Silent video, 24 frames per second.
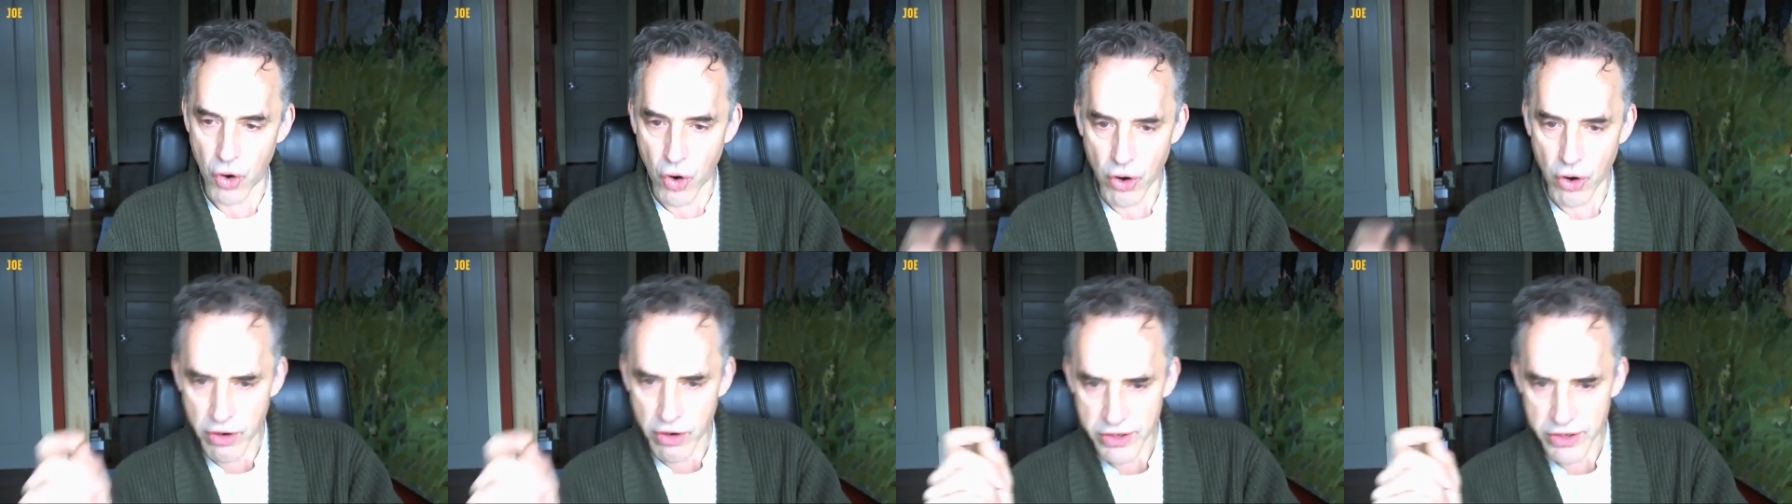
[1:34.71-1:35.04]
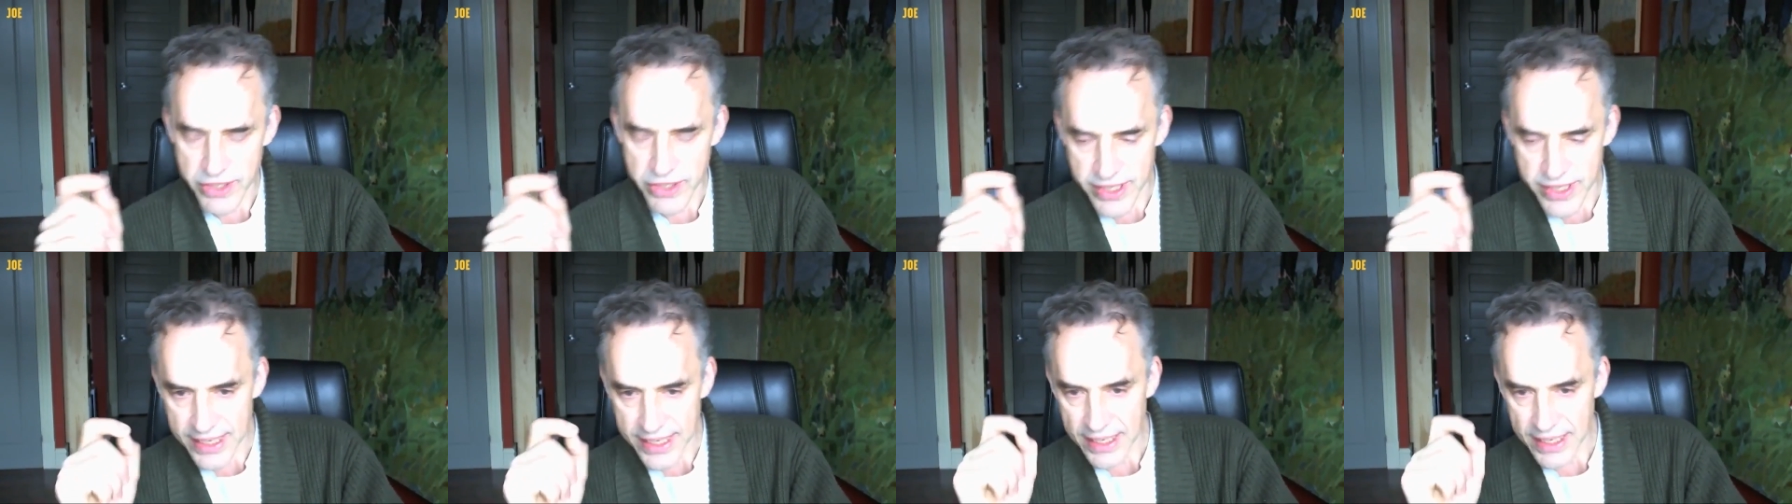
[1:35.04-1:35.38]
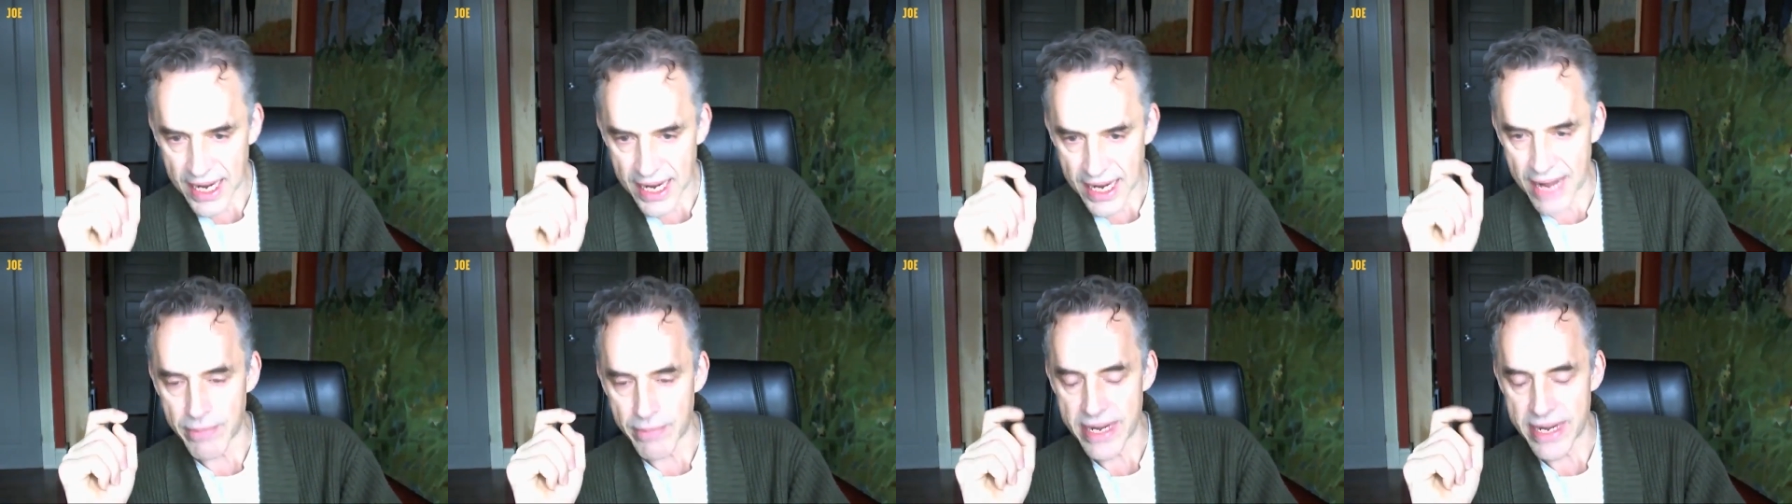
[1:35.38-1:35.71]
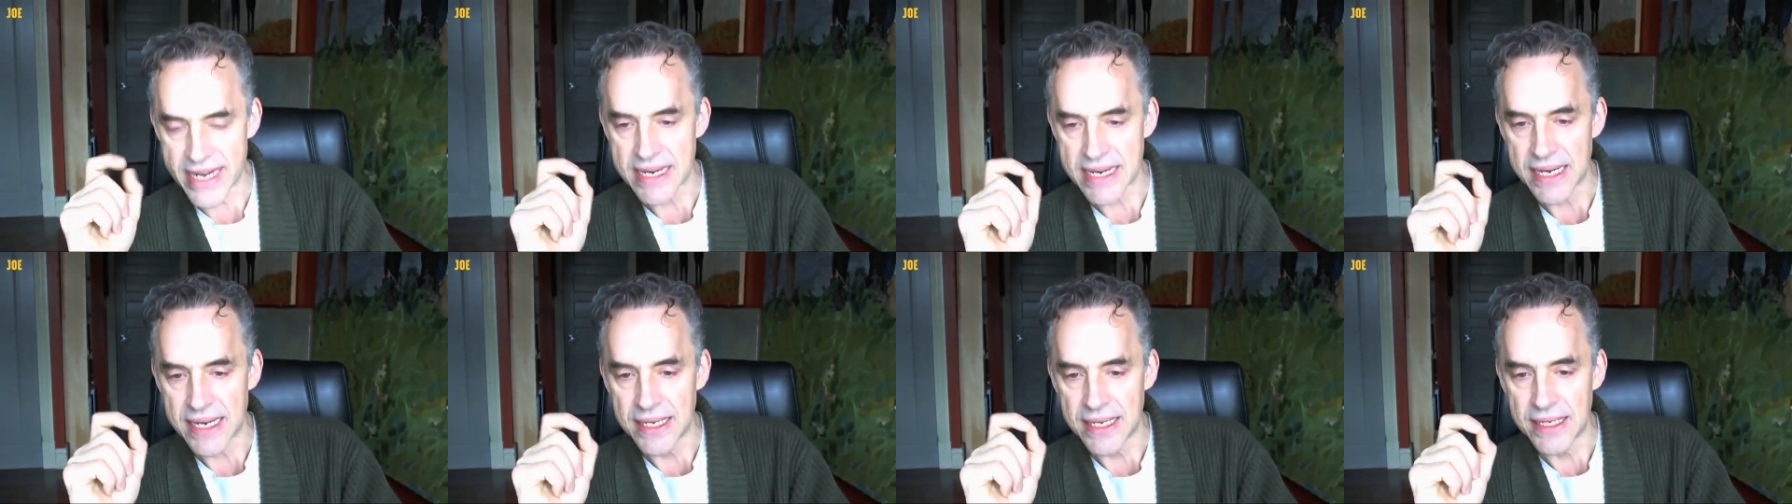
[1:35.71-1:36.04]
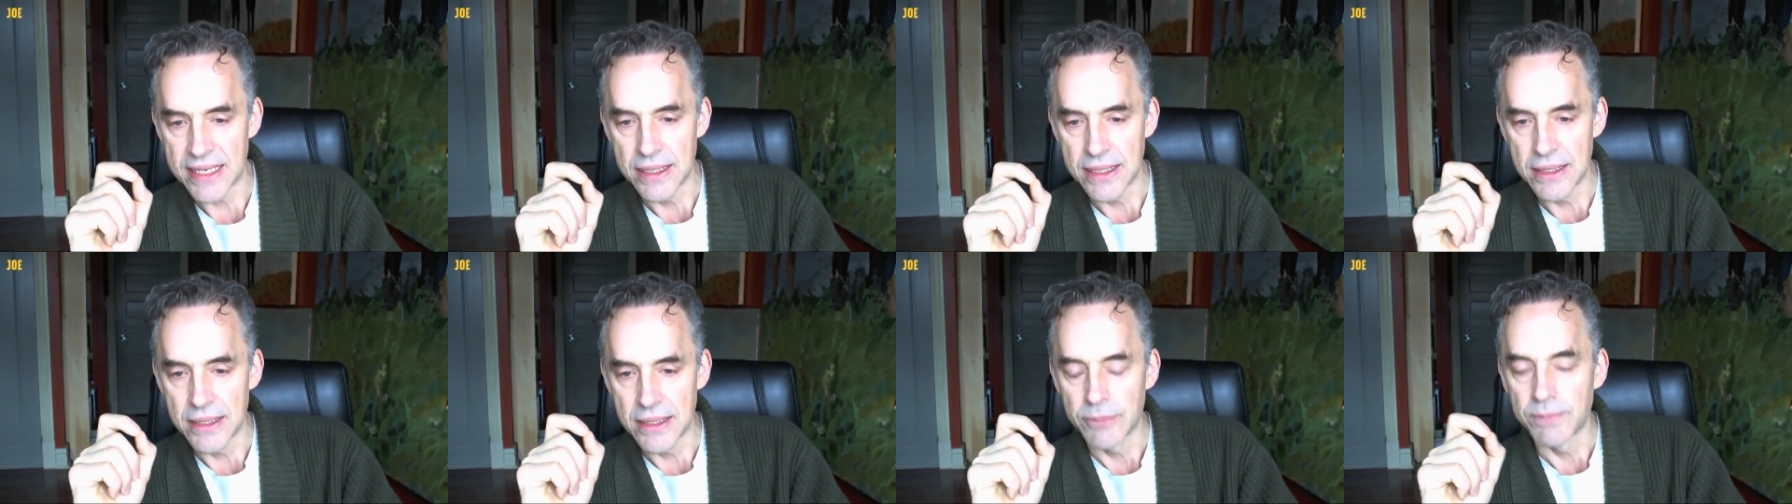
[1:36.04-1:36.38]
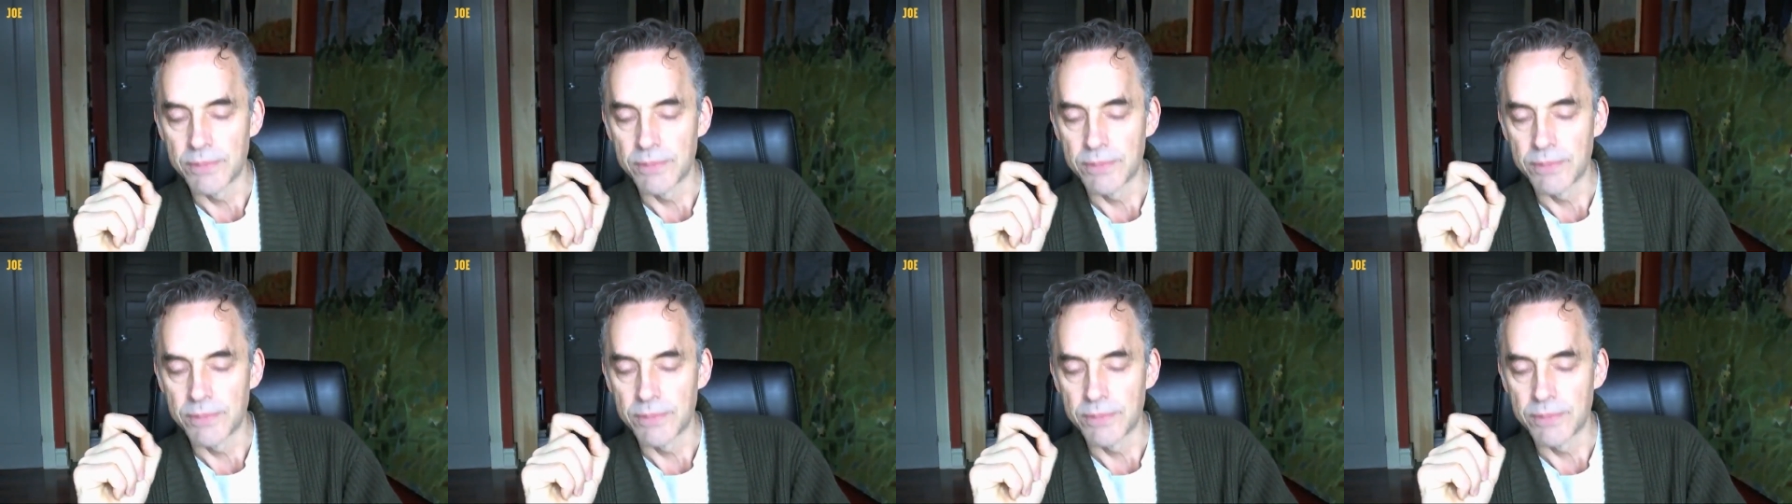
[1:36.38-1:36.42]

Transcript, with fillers: horrors that accompany